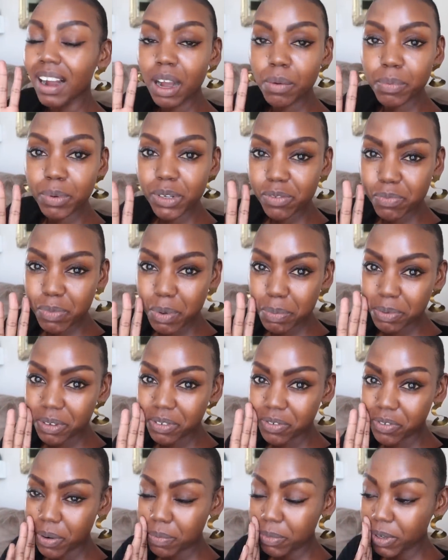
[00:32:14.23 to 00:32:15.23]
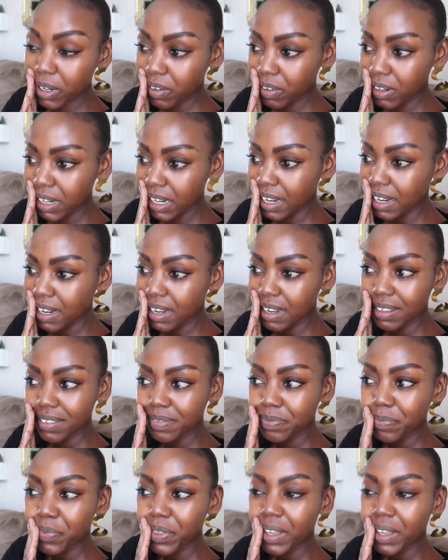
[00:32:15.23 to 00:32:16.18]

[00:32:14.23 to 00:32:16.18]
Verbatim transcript: couple of people from korea